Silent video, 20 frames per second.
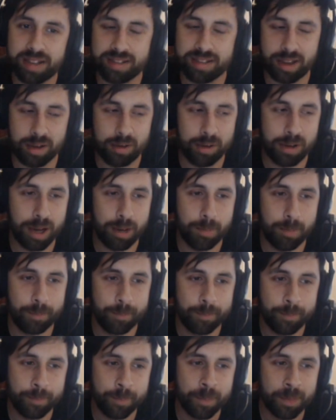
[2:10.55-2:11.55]
So
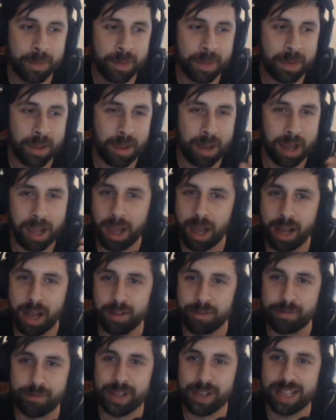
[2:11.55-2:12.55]
I
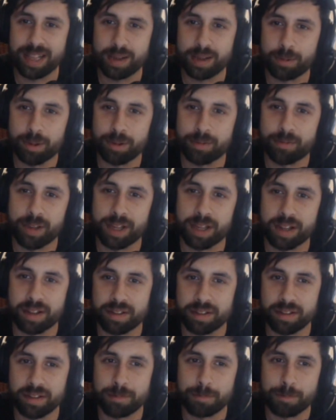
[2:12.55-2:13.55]
love fiddling with
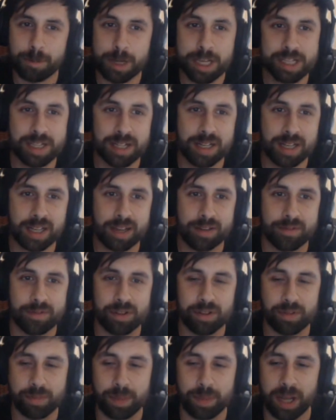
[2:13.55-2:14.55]
things, and recently I've
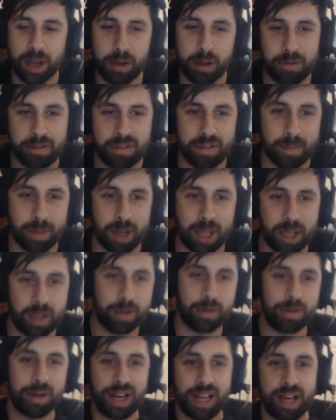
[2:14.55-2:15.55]
just been hosting my
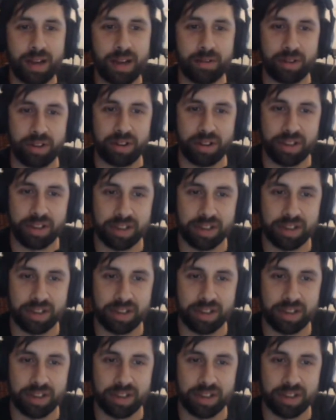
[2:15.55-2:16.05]
own cloud on